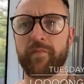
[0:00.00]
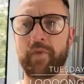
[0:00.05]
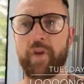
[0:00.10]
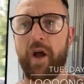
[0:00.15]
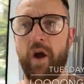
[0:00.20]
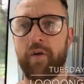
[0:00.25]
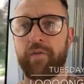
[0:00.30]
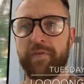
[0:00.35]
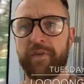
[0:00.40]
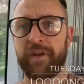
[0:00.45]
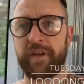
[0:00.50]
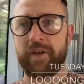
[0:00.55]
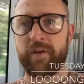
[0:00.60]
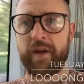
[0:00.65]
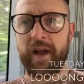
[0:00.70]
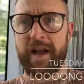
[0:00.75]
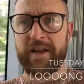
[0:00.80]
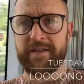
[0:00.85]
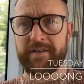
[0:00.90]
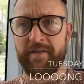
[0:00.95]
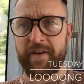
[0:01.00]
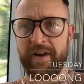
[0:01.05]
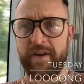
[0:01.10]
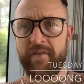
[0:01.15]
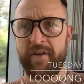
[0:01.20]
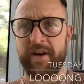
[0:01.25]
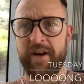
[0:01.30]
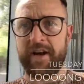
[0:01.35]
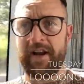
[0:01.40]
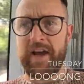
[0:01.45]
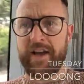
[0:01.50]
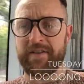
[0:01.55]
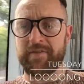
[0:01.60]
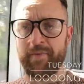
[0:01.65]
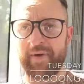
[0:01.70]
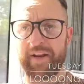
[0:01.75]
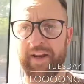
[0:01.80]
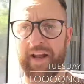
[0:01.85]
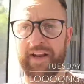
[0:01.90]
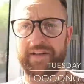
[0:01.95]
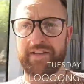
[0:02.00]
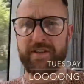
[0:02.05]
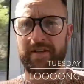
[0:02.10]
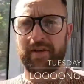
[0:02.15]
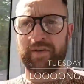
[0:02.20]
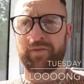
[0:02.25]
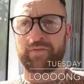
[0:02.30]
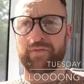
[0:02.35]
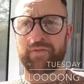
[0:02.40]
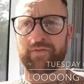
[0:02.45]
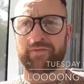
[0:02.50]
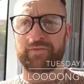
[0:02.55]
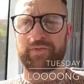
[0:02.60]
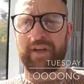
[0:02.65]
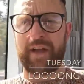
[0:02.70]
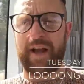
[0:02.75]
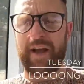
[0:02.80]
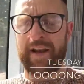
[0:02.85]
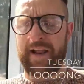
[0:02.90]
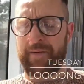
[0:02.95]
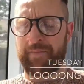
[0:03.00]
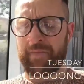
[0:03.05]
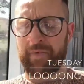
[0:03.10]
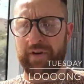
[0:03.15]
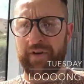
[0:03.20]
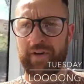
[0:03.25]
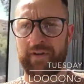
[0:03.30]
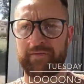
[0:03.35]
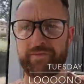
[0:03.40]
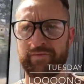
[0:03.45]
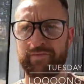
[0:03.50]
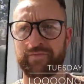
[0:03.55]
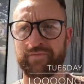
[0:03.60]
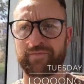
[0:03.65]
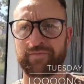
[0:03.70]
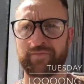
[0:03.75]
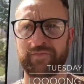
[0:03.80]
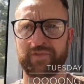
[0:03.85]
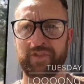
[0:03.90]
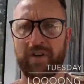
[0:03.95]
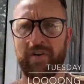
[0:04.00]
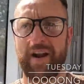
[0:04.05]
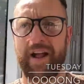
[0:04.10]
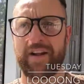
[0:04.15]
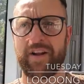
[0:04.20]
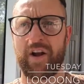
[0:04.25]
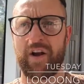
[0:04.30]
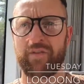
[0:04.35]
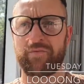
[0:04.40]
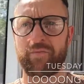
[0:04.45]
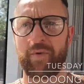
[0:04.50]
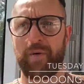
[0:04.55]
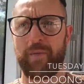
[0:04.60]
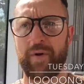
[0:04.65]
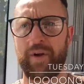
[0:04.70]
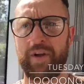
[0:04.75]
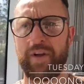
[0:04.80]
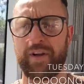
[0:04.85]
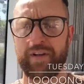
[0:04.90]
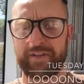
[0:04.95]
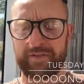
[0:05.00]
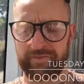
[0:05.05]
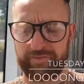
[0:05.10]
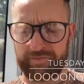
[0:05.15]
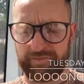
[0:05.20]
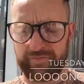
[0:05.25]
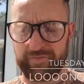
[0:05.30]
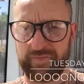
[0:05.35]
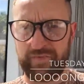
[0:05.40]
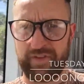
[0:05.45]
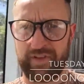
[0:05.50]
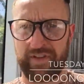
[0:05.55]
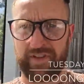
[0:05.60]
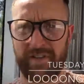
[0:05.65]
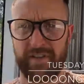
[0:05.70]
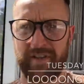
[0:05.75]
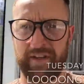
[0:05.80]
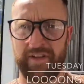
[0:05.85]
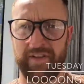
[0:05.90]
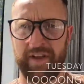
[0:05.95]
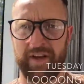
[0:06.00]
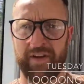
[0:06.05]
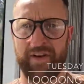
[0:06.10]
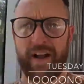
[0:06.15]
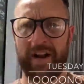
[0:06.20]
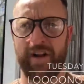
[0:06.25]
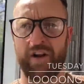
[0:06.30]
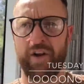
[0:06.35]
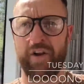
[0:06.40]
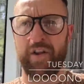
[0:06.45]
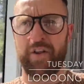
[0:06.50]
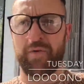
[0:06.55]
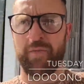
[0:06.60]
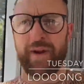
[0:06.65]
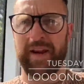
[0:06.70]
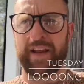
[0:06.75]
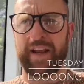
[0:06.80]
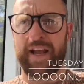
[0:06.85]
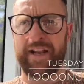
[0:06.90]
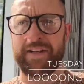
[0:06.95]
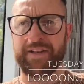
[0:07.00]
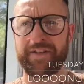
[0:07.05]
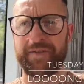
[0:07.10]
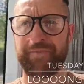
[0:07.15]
hopefully you guys have had a really nice weekend too, and I'm going to crack on with work and then crack on at the weekend